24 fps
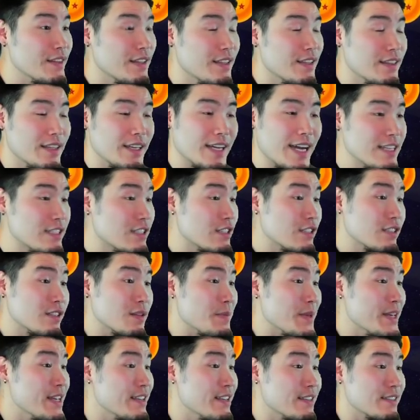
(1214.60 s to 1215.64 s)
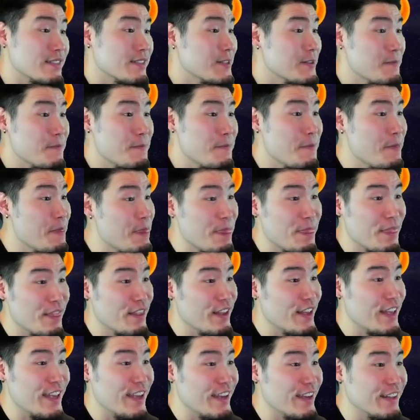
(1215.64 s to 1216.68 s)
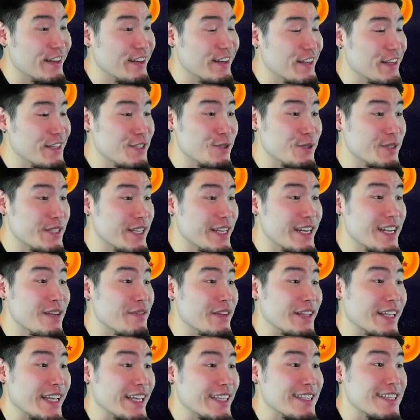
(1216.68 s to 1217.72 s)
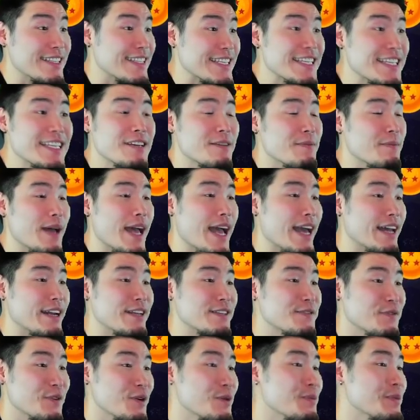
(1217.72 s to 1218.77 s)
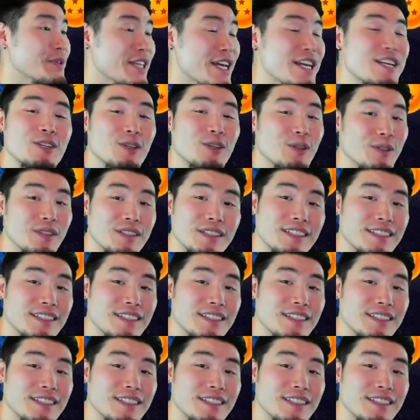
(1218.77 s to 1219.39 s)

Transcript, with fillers: the guy's just a beast, and you didn't even get to see him at his full potential.